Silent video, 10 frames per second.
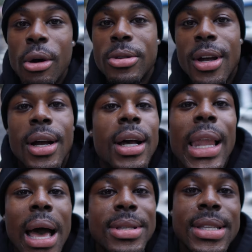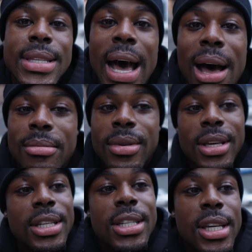gonna start collapsing time,
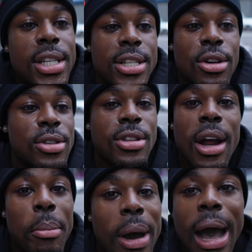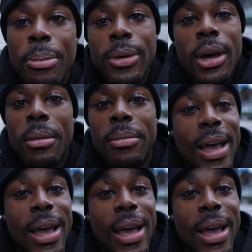and shit is just gonna start popping up